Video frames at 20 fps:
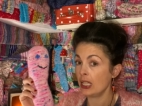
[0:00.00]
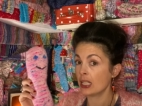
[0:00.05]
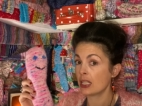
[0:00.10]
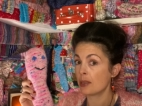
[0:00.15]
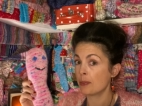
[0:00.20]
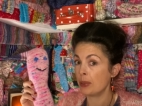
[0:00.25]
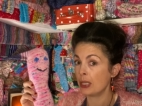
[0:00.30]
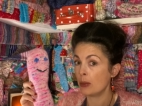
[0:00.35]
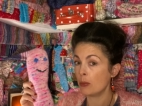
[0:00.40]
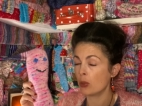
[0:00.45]
has
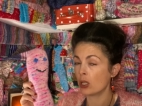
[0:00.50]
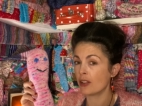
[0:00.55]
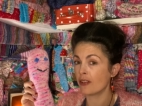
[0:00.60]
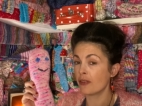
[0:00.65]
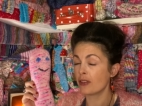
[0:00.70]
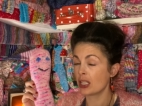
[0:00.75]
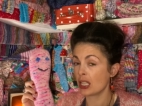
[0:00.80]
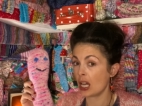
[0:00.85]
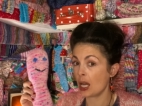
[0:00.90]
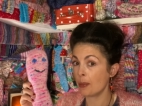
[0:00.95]
been one
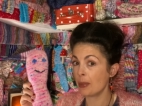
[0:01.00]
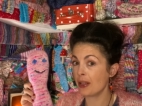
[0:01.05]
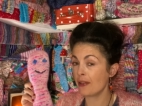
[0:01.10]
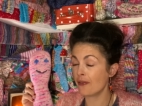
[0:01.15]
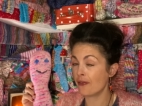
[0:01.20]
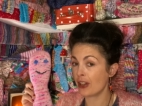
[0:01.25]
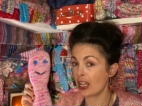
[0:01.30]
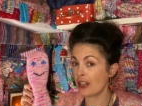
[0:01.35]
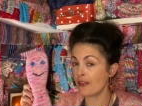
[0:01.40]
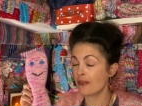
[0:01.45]
of Tabby
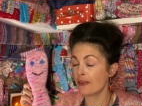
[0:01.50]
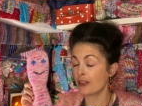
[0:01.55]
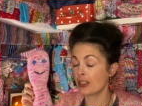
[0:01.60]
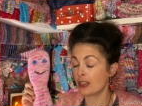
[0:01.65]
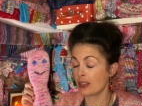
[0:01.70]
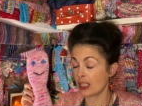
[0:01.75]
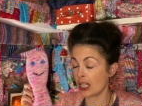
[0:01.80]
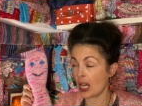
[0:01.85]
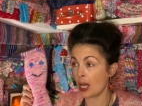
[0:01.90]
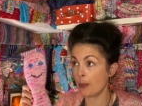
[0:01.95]

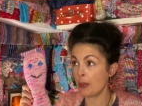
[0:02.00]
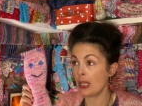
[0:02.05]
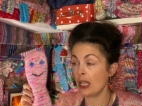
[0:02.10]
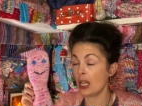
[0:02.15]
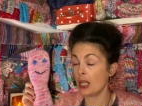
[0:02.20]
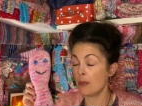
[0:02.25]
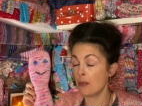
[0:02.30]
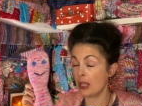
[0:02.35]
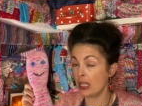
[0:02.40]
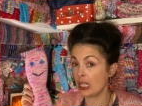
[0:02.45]

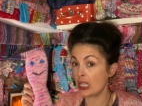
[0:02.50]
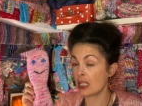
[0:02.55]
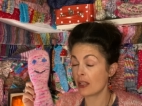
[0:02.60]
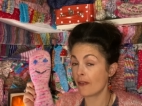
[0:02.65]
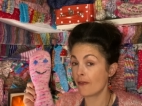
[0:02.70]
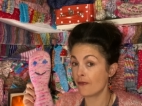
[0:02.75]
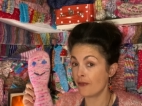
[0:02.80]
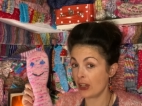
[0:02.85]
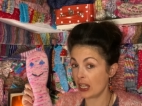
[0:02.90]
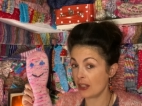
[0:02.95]
and Minnie's
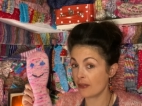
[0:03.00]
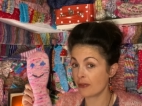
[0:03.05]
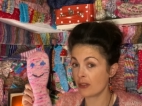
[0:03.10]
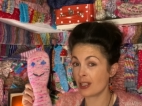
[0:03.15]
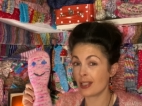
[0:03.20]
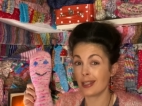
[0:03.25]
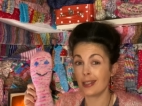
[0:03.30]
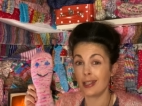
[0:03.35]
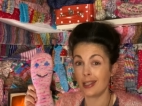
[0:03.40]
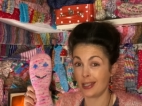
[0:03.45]

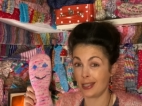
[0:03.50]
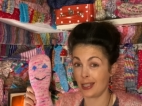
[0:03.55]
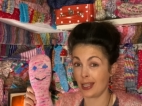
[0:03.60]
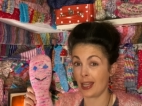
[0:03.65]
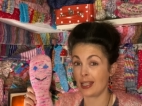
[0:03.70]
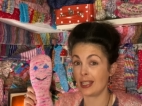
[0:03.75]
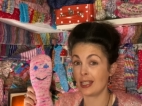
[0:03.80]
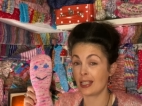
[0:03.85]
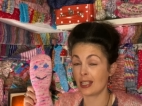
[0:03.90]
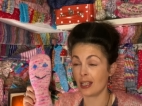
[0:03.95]
favourite knitted
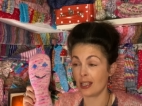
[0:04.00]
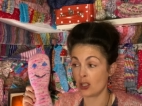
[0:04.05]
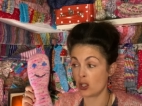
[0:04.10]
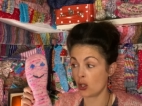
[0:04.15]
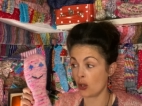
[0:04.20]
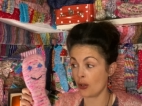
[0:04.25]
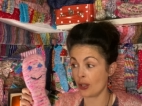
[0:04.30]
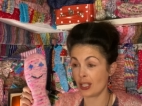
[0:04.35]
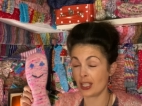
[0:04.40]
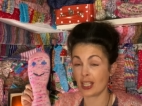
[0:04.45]
teddies
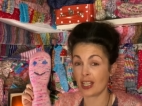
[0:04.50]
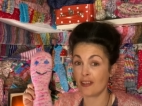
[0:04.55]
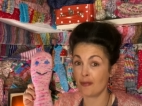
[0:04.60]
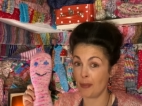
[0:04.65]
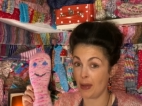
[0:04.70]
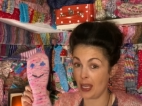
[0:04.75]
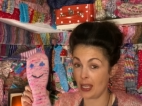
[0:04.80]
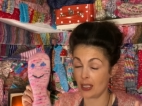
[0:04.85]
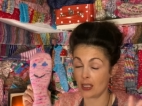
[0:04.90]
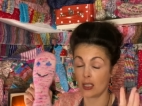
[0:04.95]
toys I've
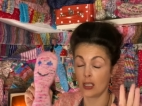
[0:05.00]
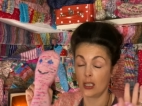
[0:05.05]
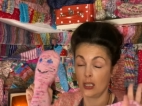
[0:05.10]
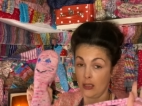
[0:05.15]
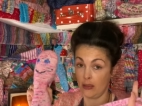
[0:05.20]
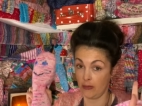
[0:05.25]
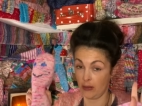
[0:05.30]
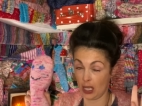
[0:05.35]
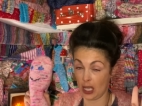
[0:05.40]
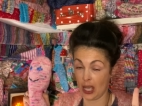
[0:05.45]
made
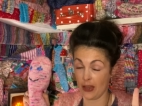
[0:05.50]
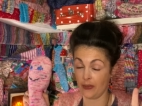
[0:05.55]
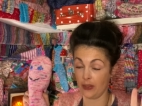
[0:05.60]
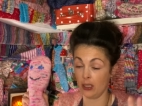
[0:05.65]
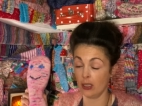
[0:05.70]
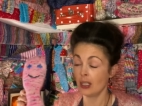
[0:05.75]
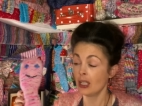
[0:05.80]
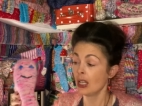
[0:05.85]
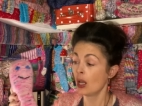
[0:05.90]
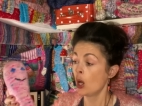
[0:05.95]

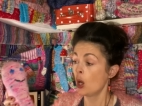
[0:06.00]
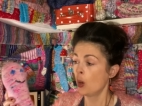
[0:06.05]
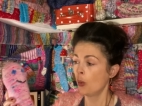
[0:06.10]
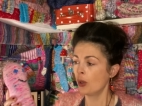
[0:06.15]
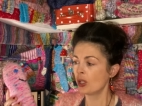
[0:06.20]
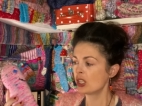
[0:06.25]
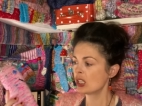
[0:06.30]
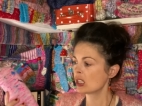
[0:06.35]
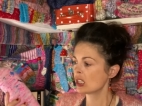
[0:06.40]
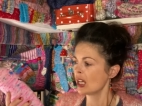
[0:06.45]
ever,
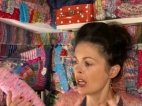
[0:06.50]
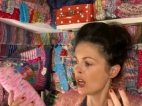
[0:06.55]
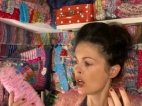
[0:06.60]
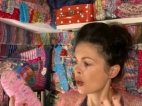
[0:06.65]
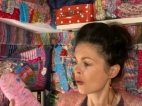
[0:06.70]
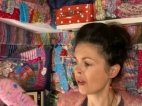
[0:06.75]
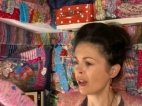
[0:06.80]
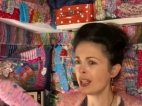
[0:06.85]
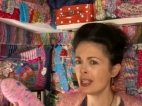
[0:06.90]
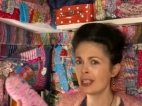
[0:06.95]
which is
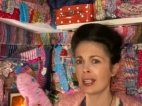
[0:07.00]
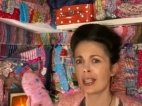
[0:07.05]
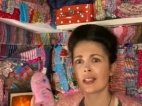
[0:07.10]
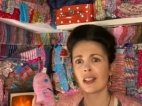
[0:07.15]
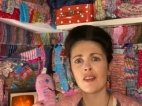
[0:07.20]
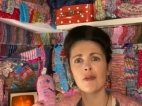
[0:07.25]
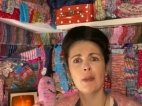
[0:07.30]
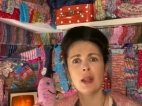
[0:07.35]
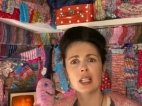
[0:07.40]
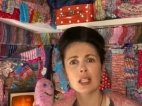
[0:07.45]
crazy because
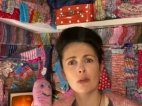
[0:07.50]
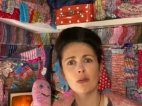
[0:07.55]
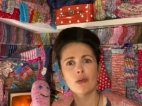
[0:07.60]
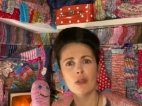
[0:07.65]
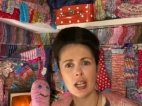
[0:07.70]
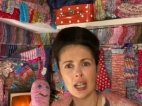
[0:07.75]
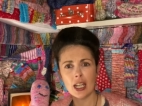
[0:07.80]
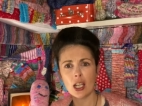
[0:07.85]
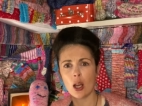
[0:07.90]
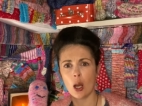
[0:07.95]
I've made some
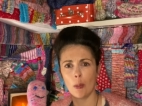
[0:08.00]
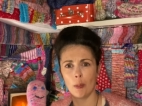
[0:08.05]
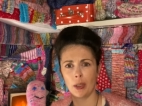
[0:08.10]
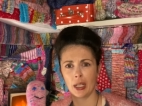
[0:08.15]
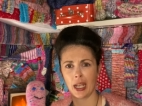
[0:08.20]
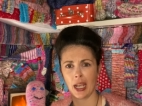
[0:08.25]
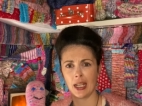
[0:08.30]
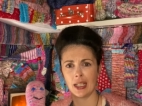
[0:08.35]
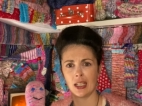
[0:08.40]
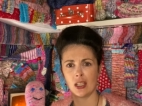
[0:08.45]
really
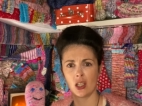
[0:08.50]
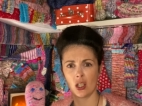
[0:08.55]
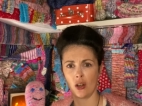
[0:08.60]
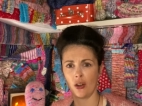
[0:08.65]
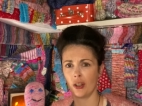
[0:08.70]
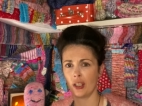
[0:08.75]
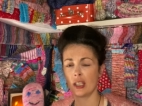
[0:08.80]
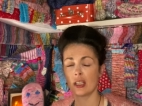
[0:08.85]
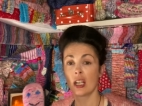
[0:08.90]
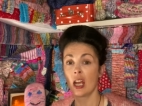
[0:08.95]
complicated
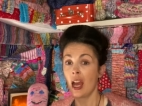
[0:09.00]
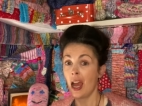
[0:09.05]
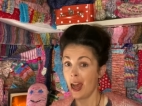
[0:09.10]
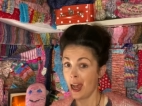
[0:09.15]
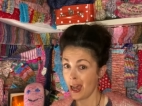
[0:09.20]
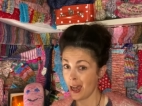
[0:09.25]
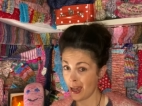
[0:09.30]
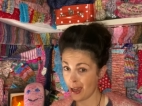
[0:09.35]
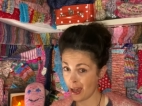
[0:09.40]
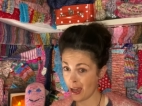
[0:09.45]
toys.
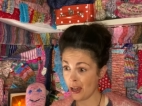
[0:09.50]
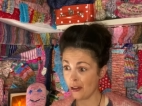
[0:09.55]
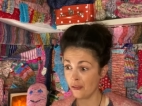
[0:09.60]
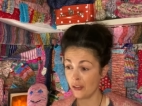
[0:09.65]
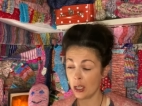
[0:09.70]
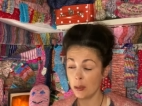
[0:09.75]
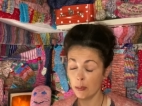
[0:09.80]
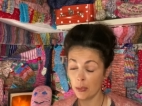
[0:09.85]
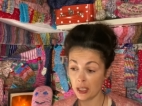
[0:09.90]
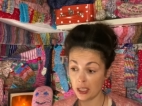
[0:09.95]

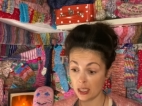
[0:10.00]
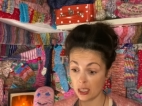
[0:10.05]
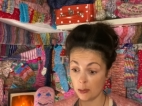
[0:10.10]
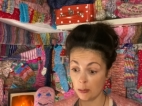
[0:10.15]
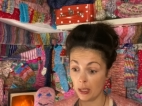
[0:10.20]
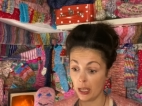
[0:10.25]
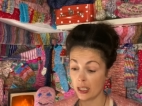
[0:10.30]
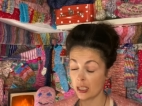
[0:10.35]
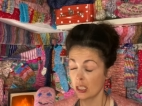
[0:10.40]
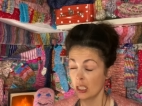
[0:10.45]
I must
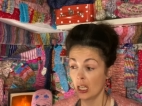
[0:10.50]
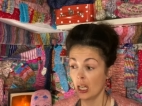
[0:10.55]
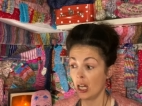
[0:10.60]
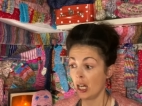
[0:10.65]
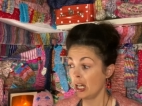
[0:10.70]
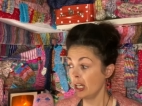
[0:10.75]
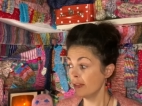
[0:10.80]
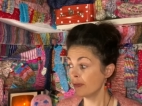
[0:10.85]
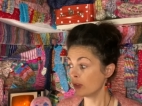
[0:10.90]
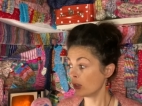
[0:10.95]
admit,
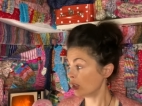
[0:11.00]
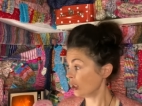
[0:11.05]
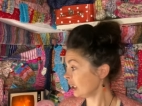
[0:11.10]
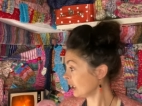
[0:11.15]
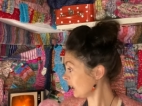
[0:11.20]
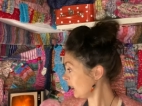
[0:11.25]
I've got